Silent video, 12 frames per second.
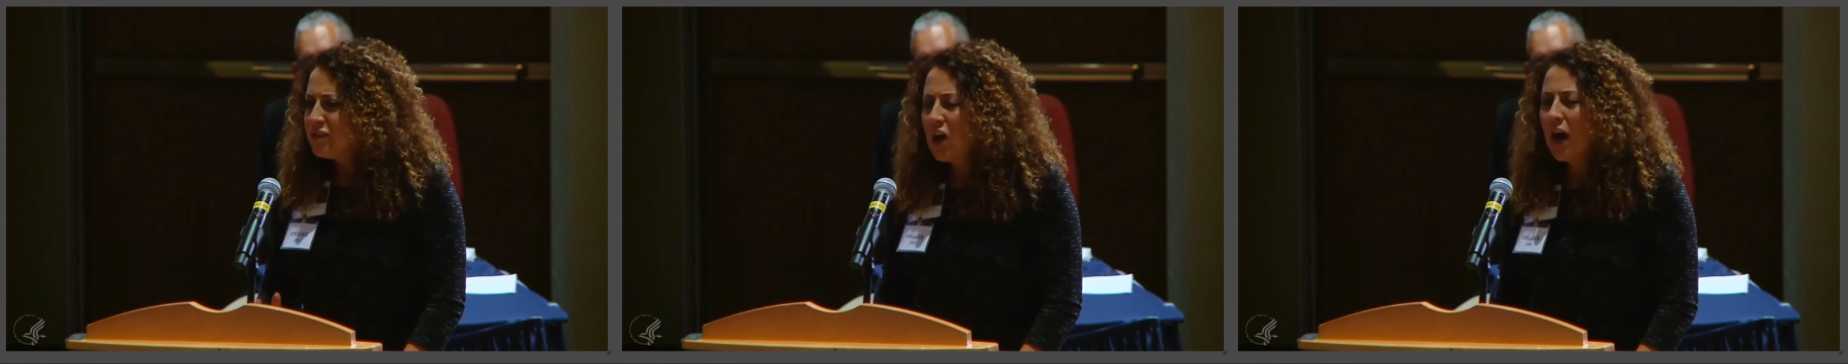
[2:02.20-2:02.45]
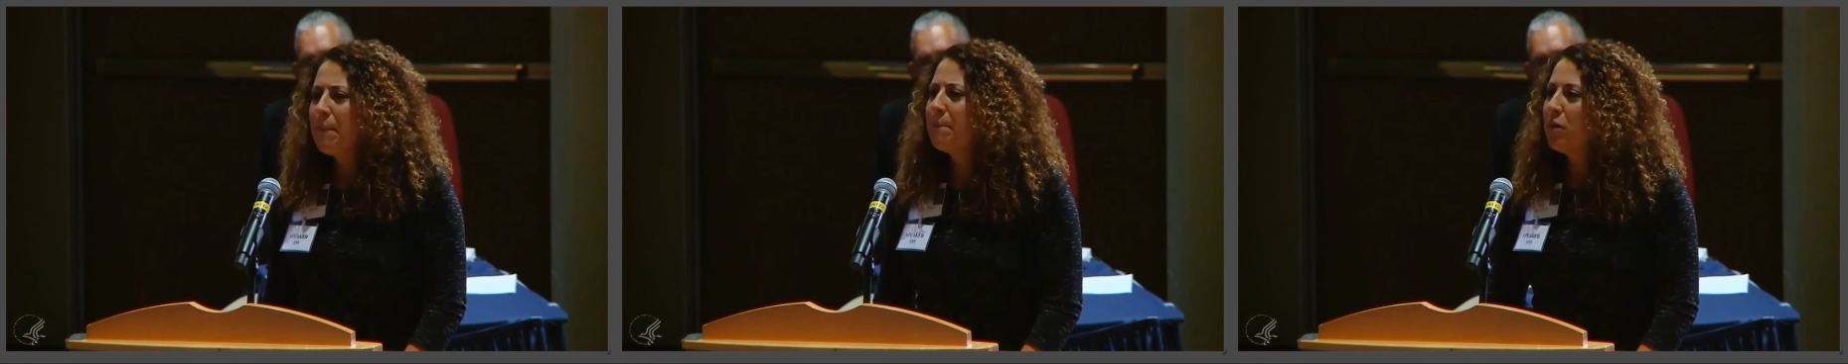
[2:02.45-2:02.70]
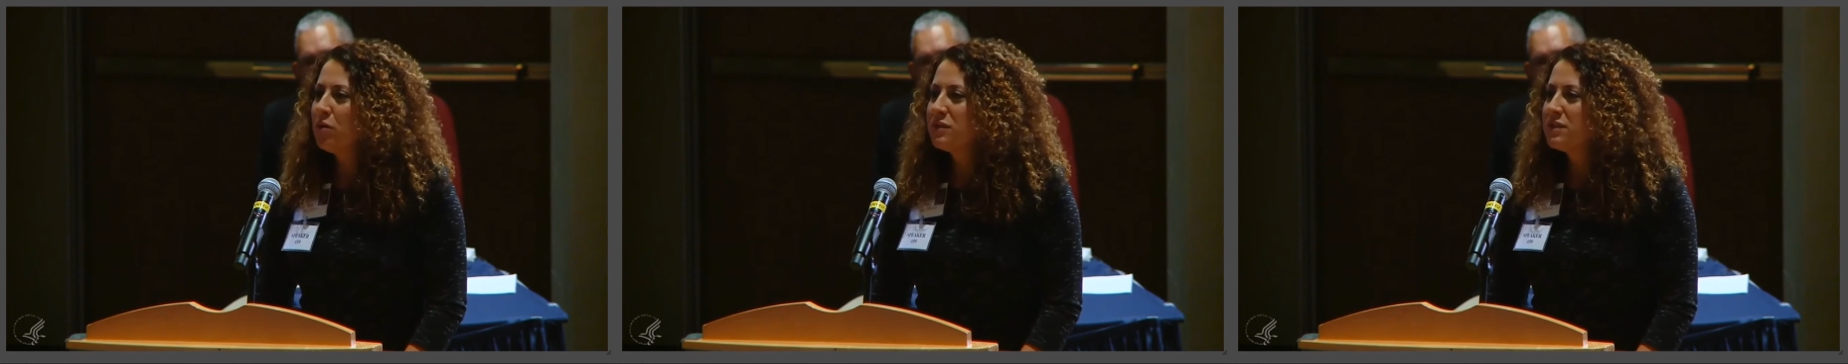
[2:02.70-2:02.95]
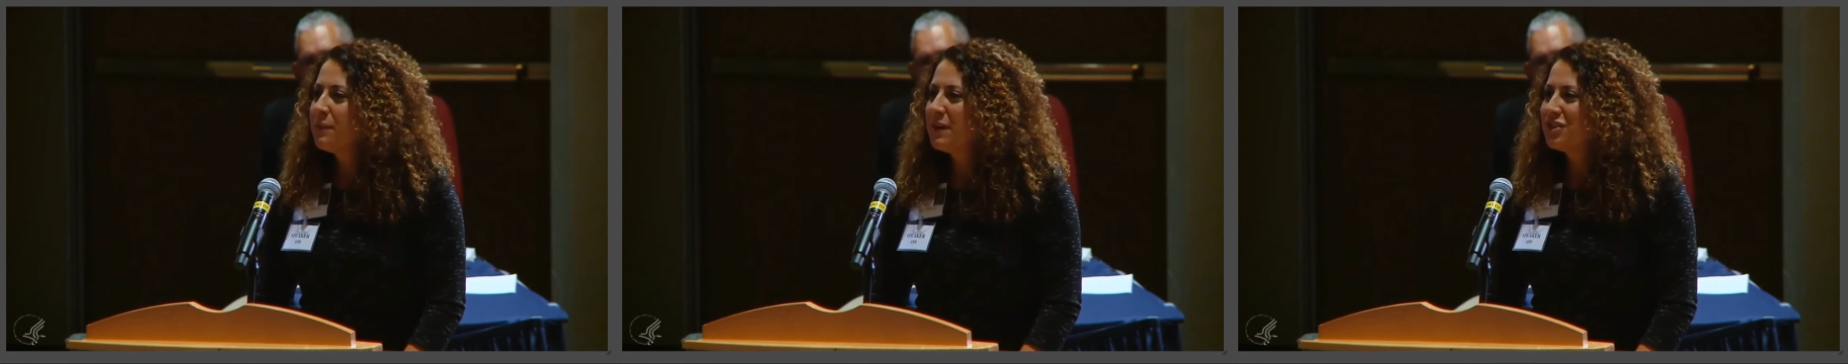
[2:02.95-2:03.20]
Top bone
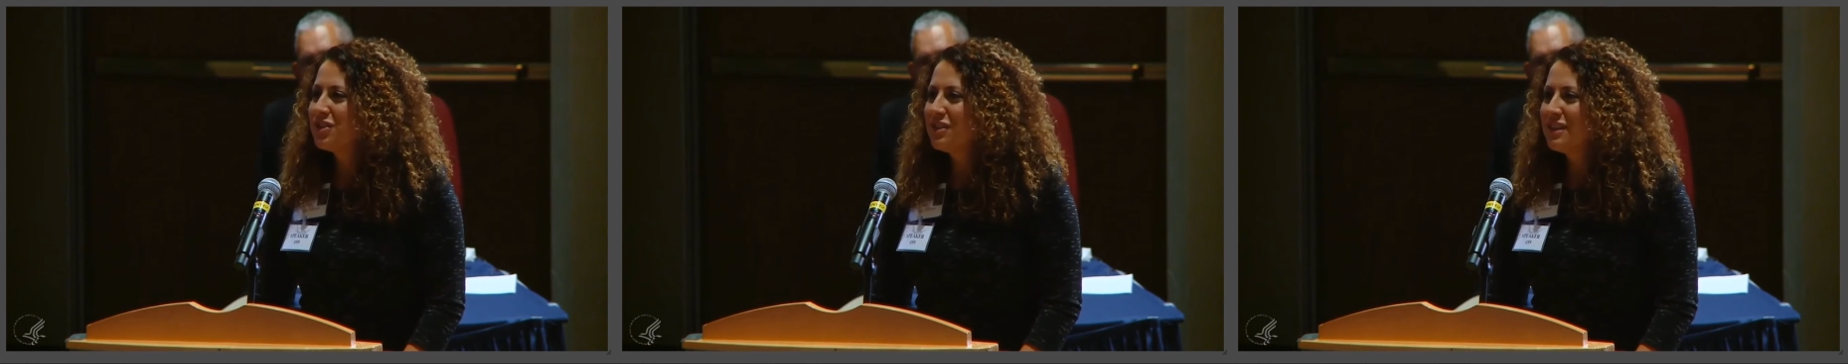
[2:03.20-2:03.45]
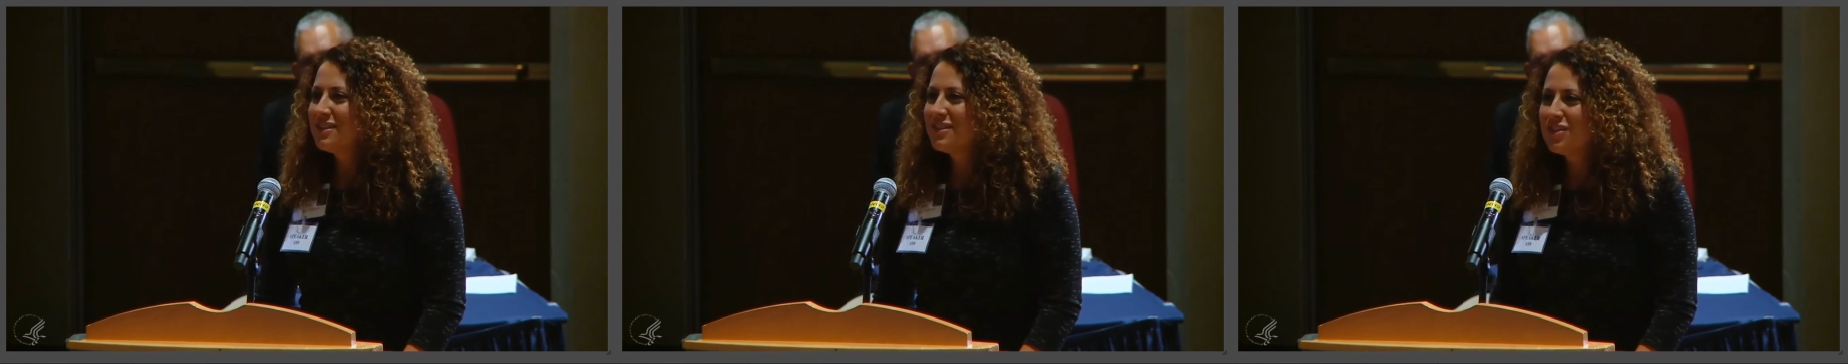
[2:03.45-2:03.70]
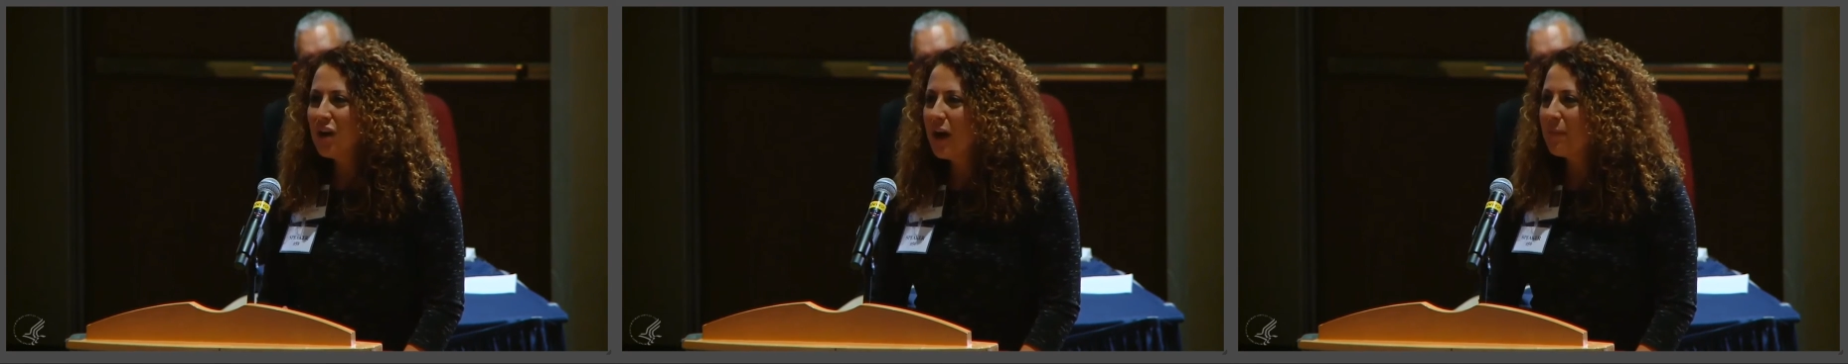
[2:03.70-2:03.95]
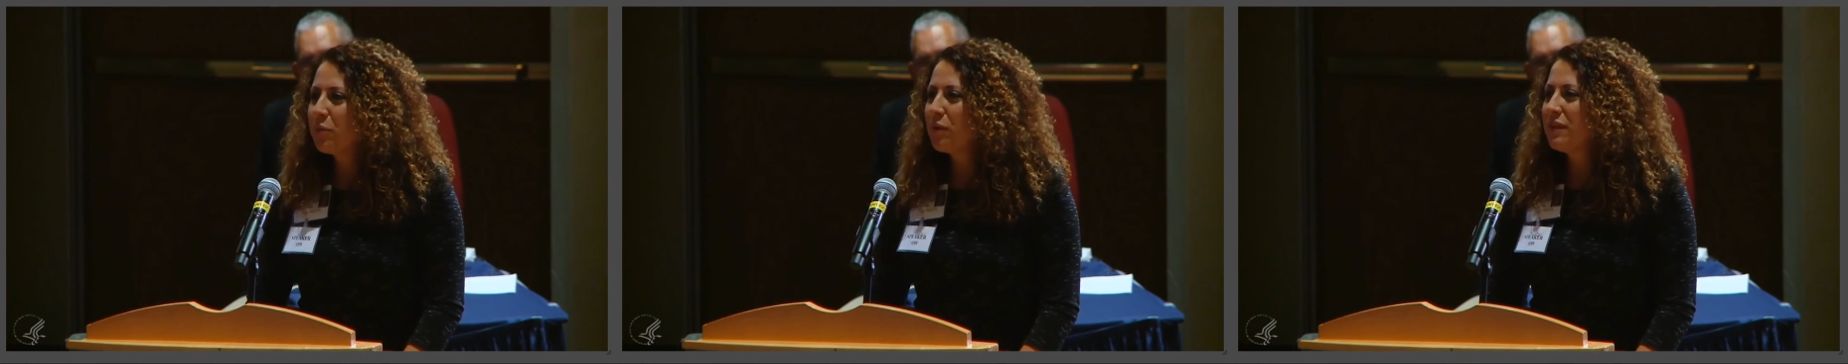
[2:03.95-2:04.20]
specialists,
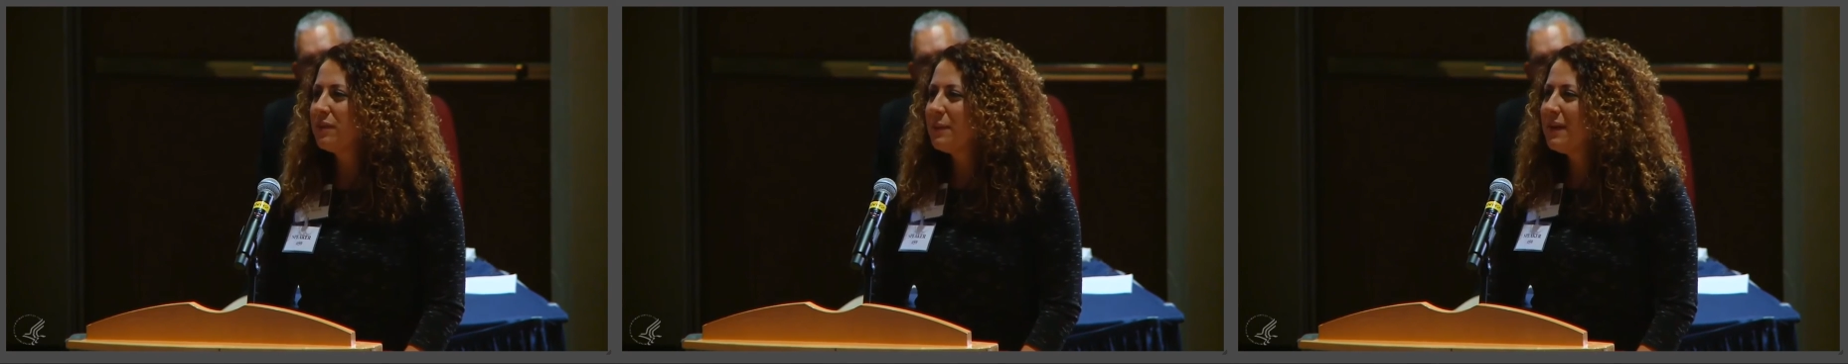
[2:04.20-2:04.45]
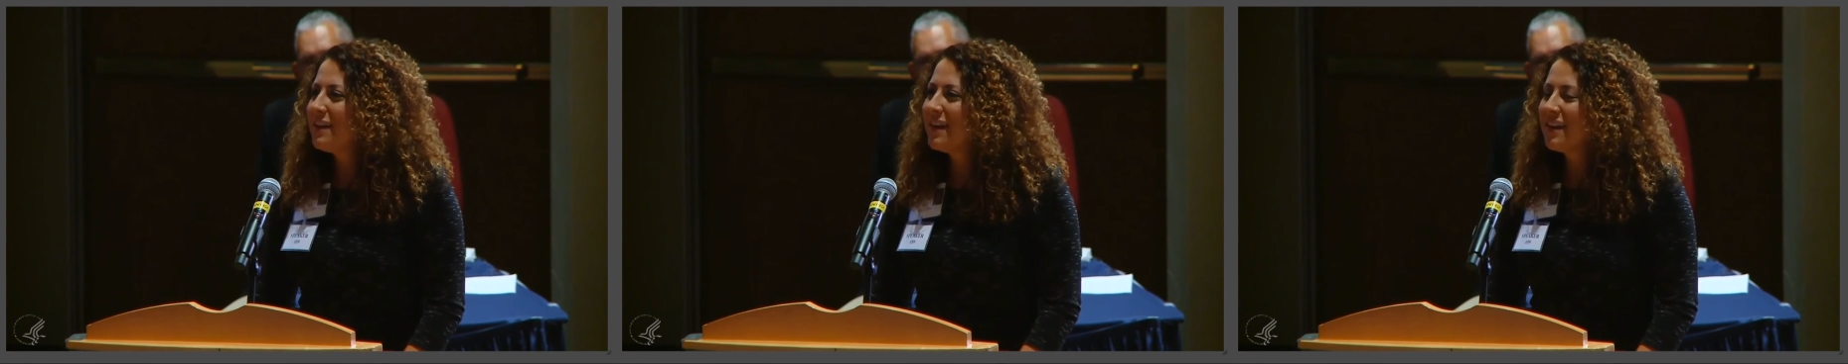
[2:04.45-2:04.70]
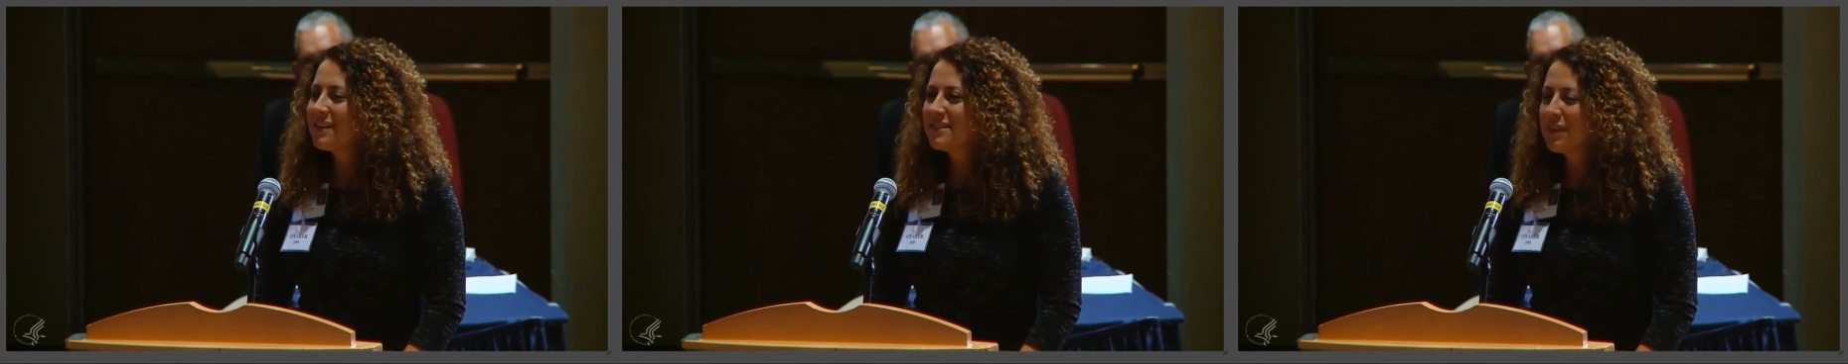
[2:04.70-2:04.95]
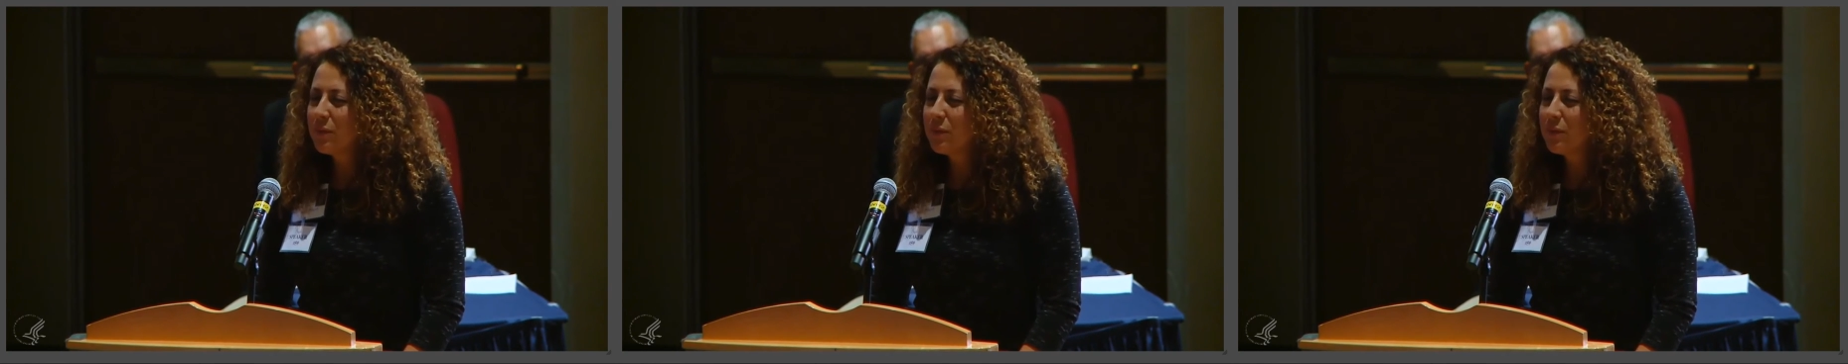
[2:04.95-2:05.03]
top orthopedics.